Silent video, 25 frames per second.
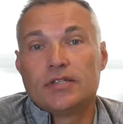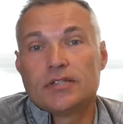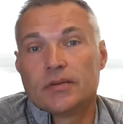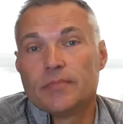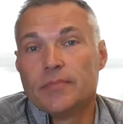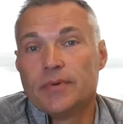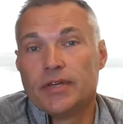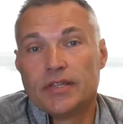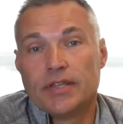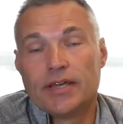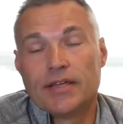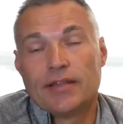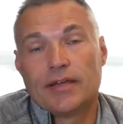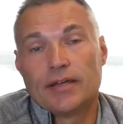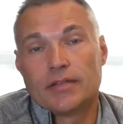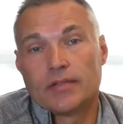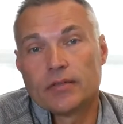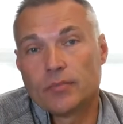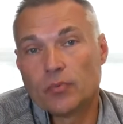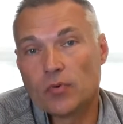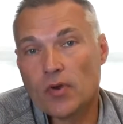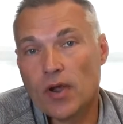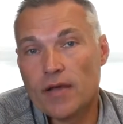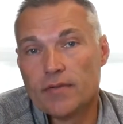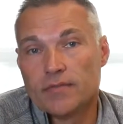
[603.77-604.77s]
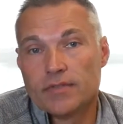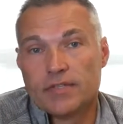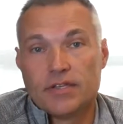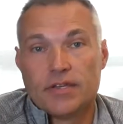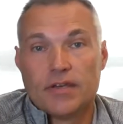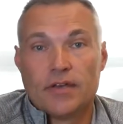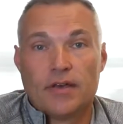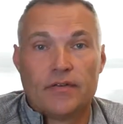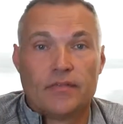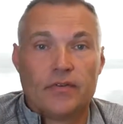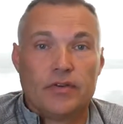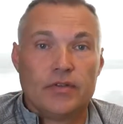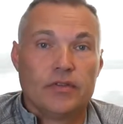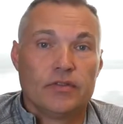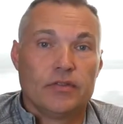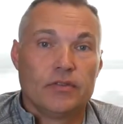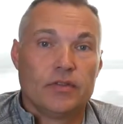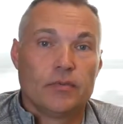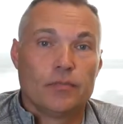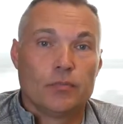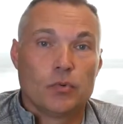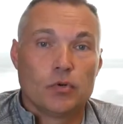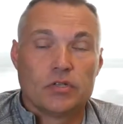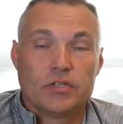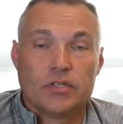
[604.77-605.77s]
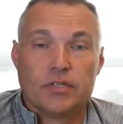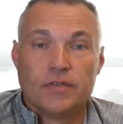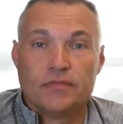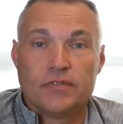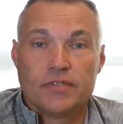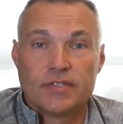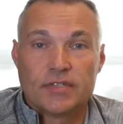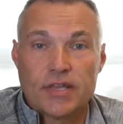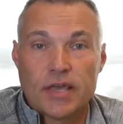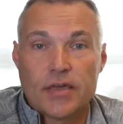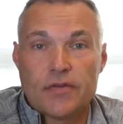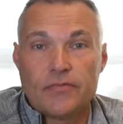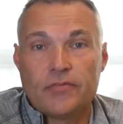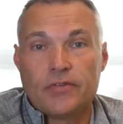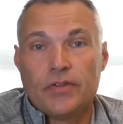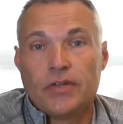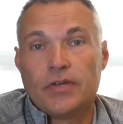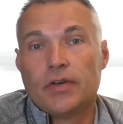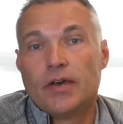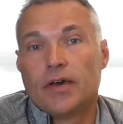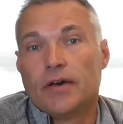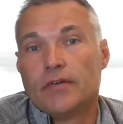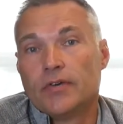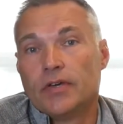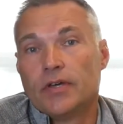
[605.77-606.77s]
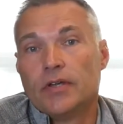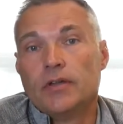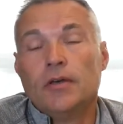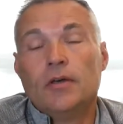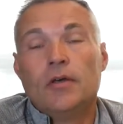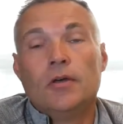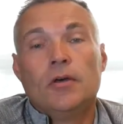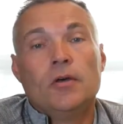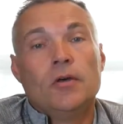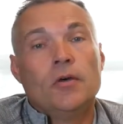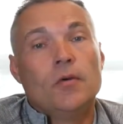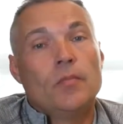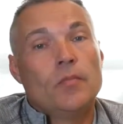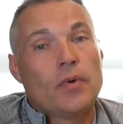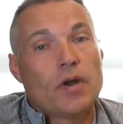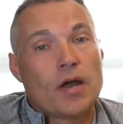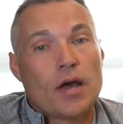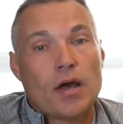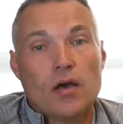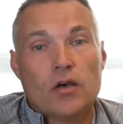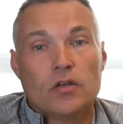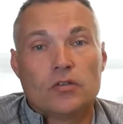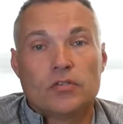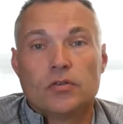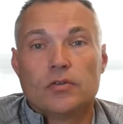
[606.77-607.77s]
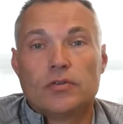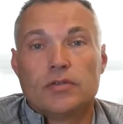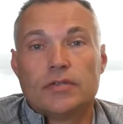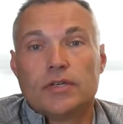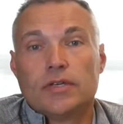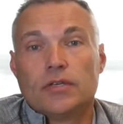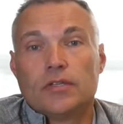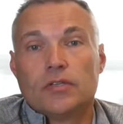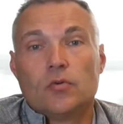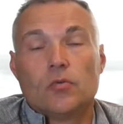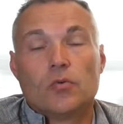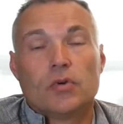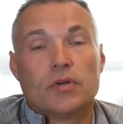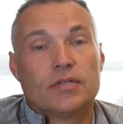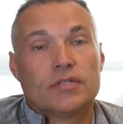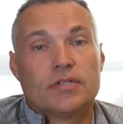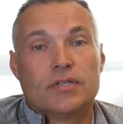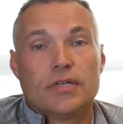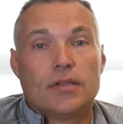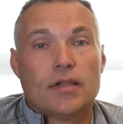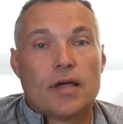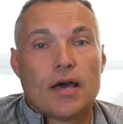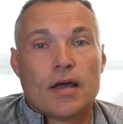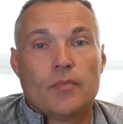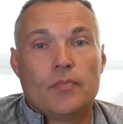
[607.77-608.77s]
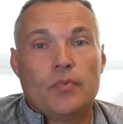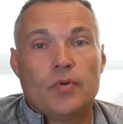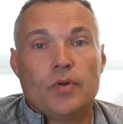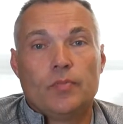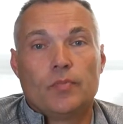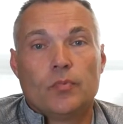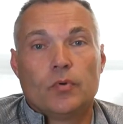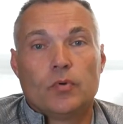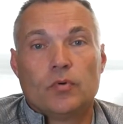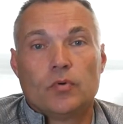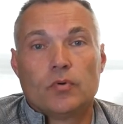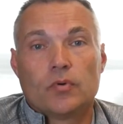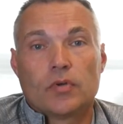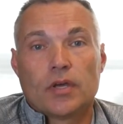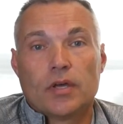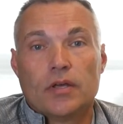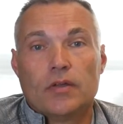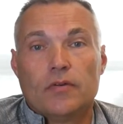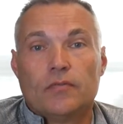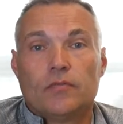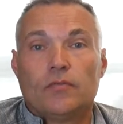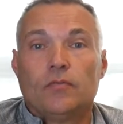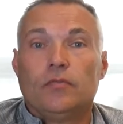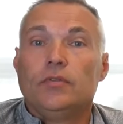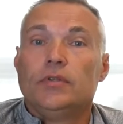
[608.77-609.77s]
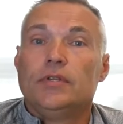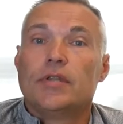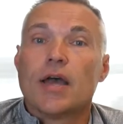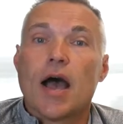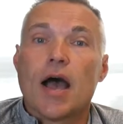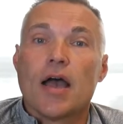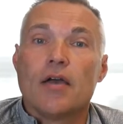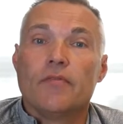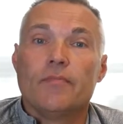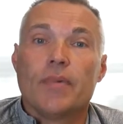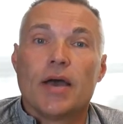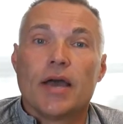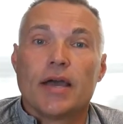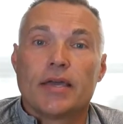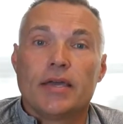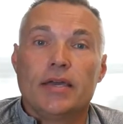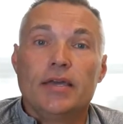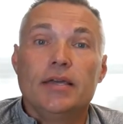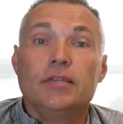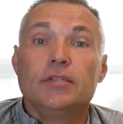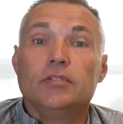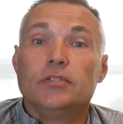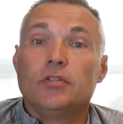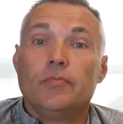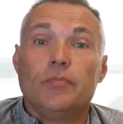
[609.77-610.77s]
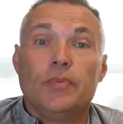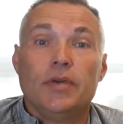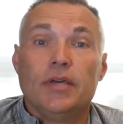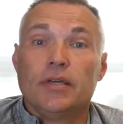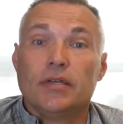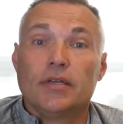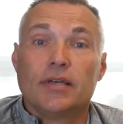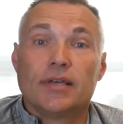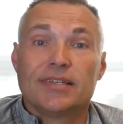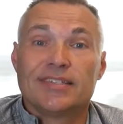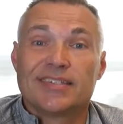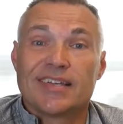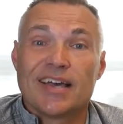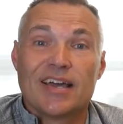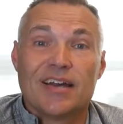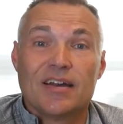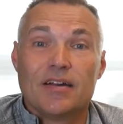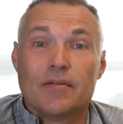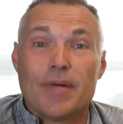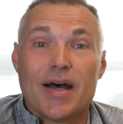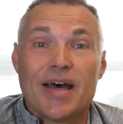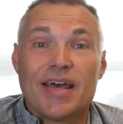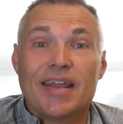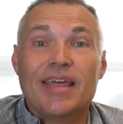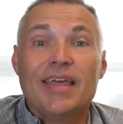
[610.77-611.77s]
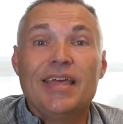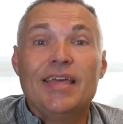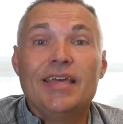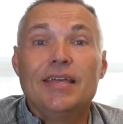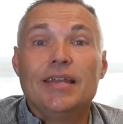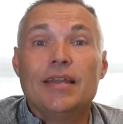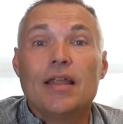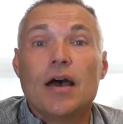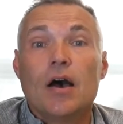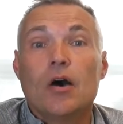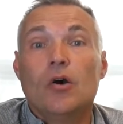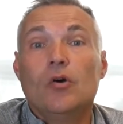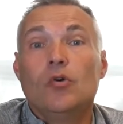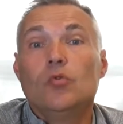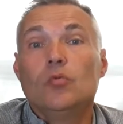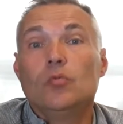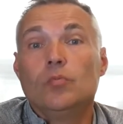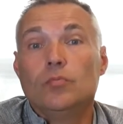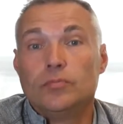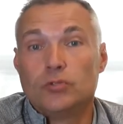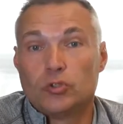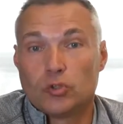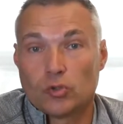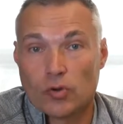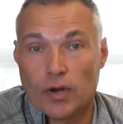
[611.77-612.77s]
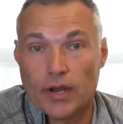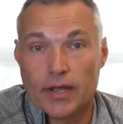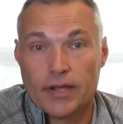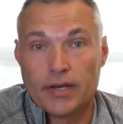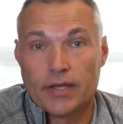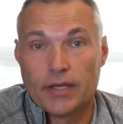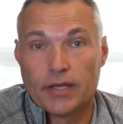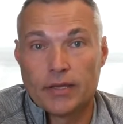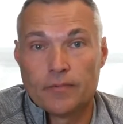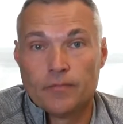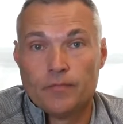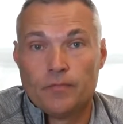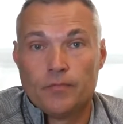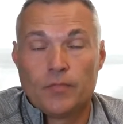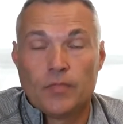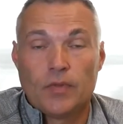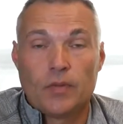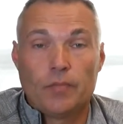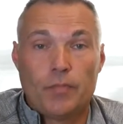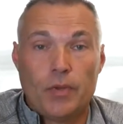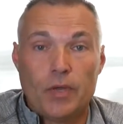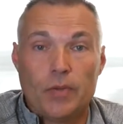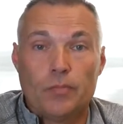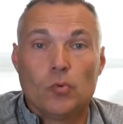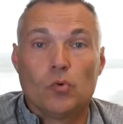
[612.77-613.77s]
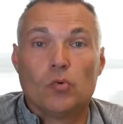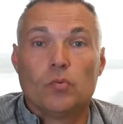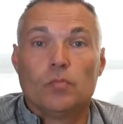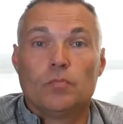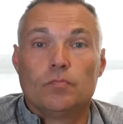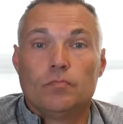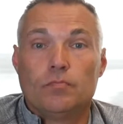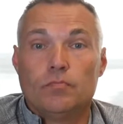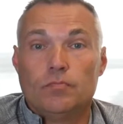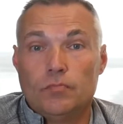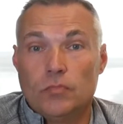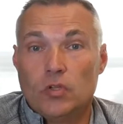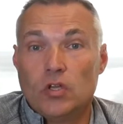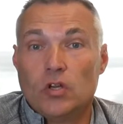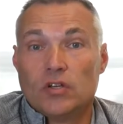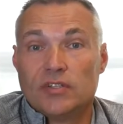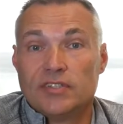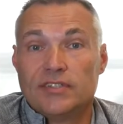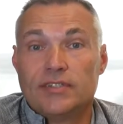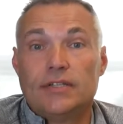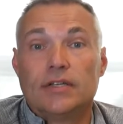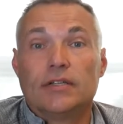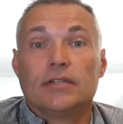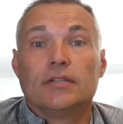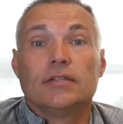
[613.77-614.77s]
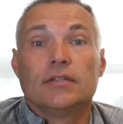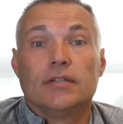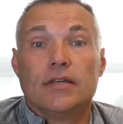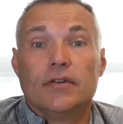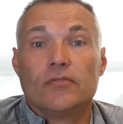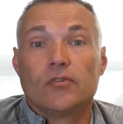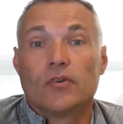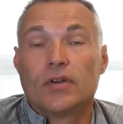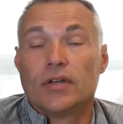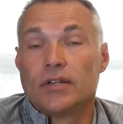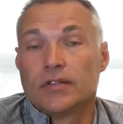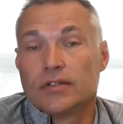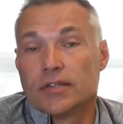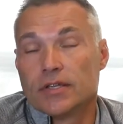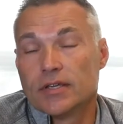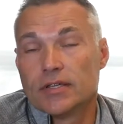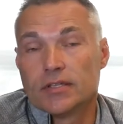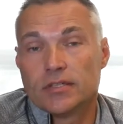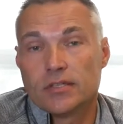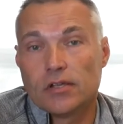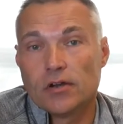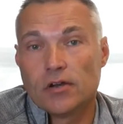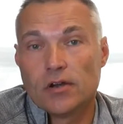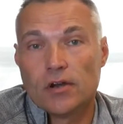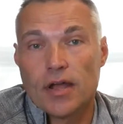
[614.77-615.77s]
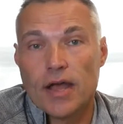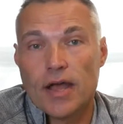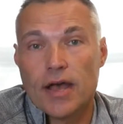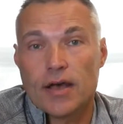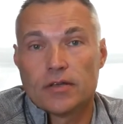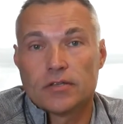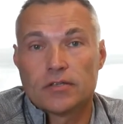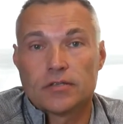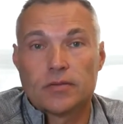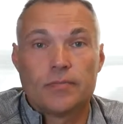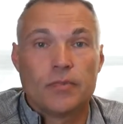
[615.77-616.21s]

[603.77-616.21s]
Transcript: I mean, they like the privacy of it, the perceived safety of it. But I also think that we're going to see a lot of people kind of dive back into being excited about in-home training. People, delivering things to their house.